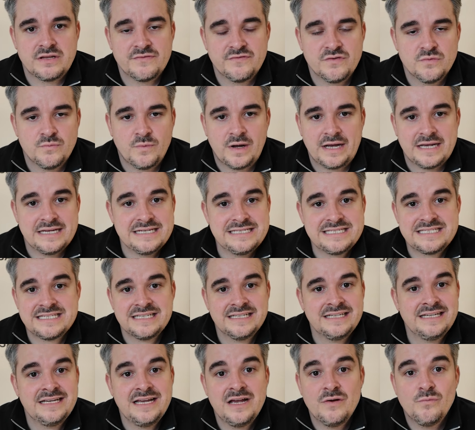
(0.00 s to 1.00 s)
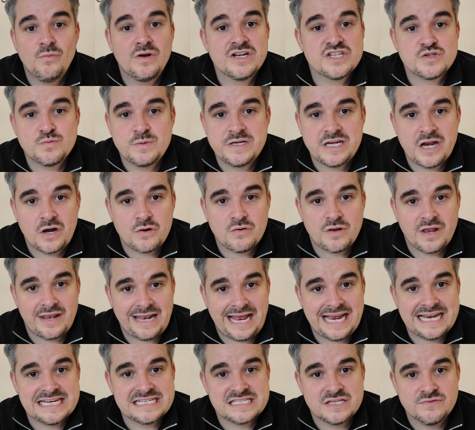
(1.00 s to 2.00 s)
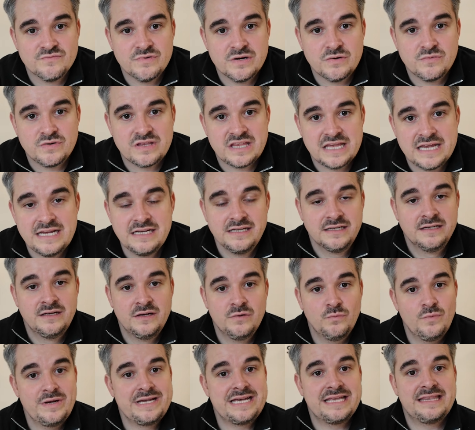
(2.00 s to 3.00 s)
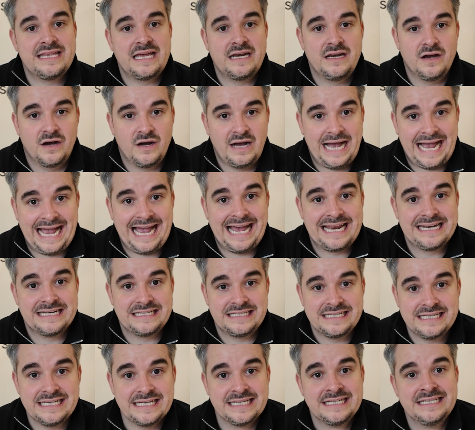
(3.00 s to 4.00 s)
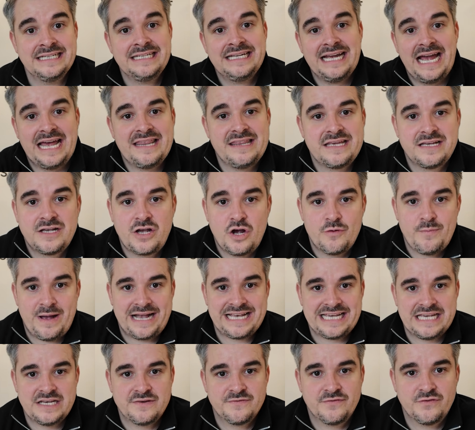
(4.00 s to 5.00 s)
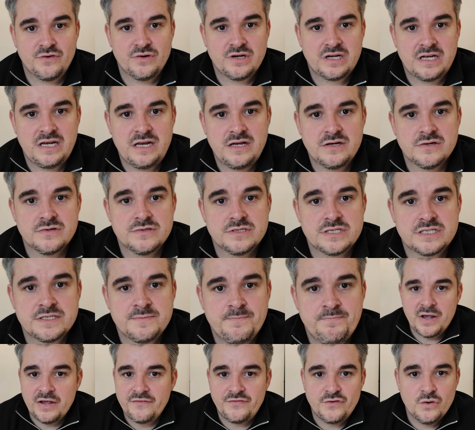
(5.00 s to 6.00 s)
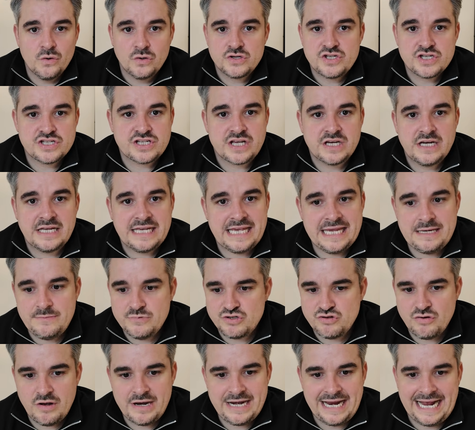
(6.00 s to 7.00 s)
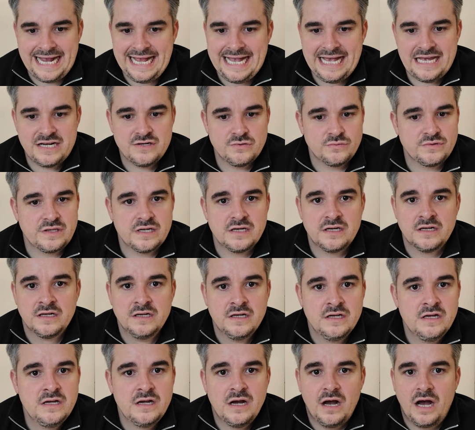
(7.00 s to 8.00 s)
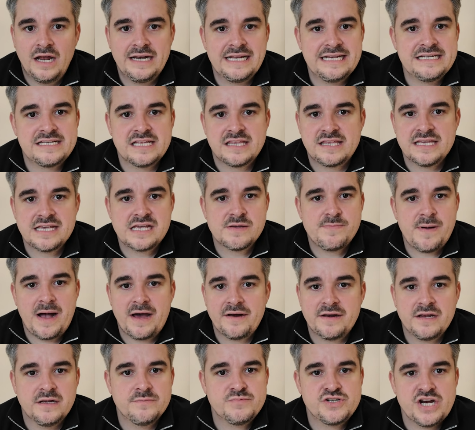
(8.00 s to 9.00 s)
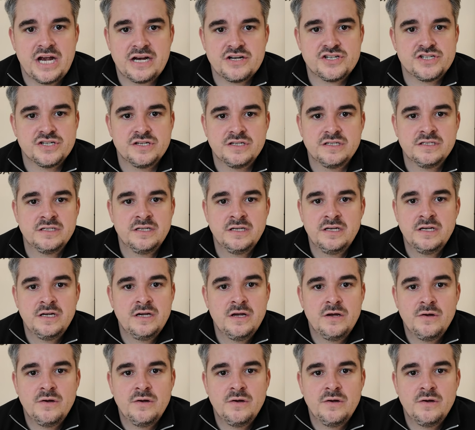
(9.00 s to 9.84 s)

of different ways. Once we know that is the real thing, we can then handle it and then go back in for a close. But if you're just going to keep trying to handle I need to think about it objection,